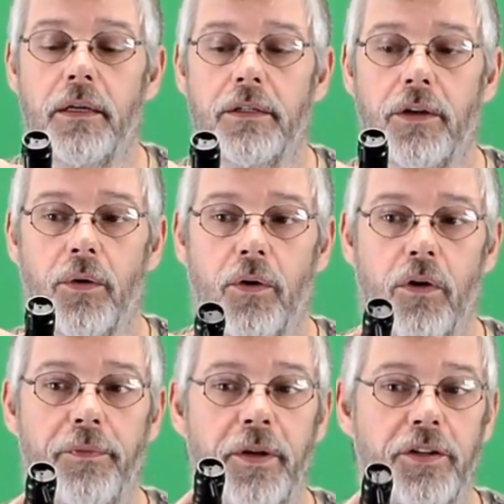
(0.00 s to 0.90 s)
So in
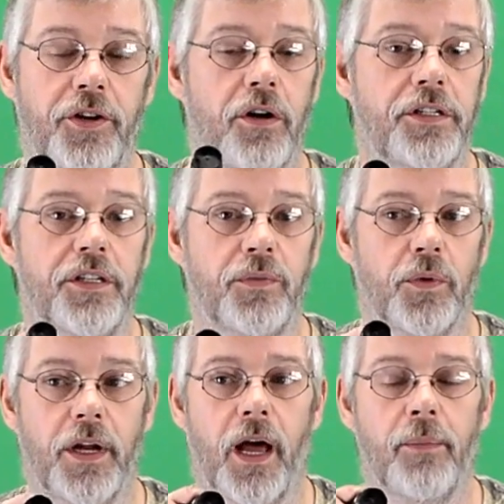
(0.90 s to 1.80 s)
order for me to charge this
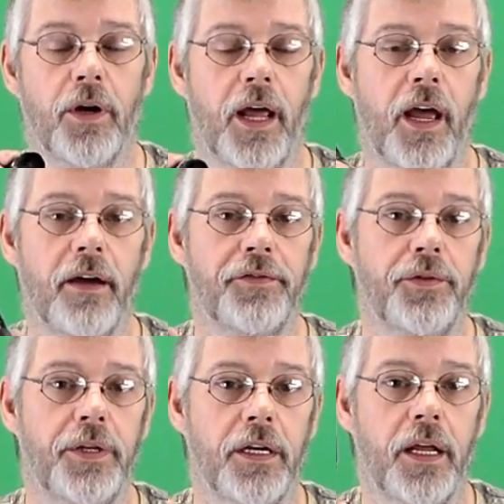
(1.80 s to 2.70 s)
one, I'm going to have
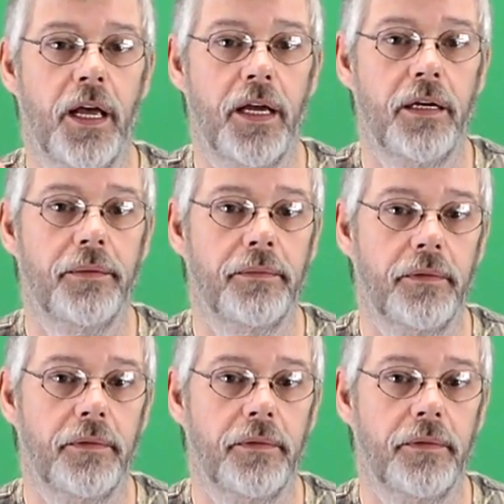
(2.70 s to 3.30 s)
to get a